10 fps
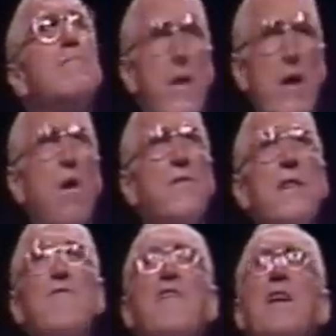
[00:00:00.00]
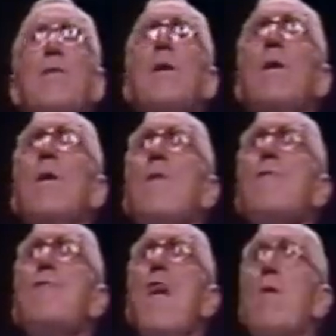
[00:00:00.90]
Very often, they figured
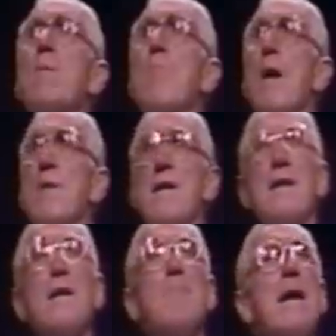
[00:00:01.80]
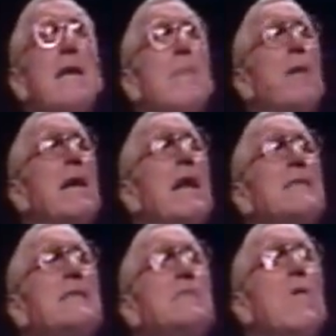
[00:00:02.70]
very prominently in my campaign in
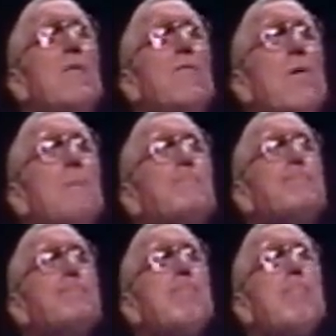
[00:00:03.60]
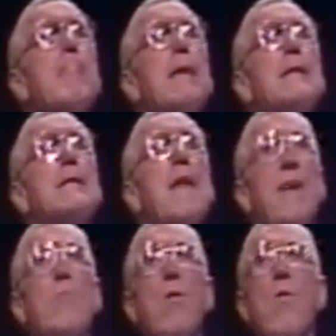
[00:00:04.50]
1924. Now,
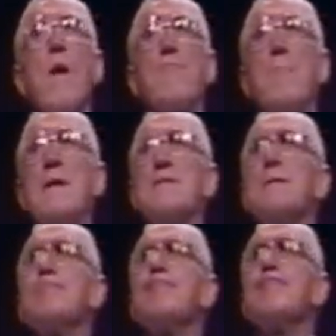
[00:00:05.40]
they were a rough bunch.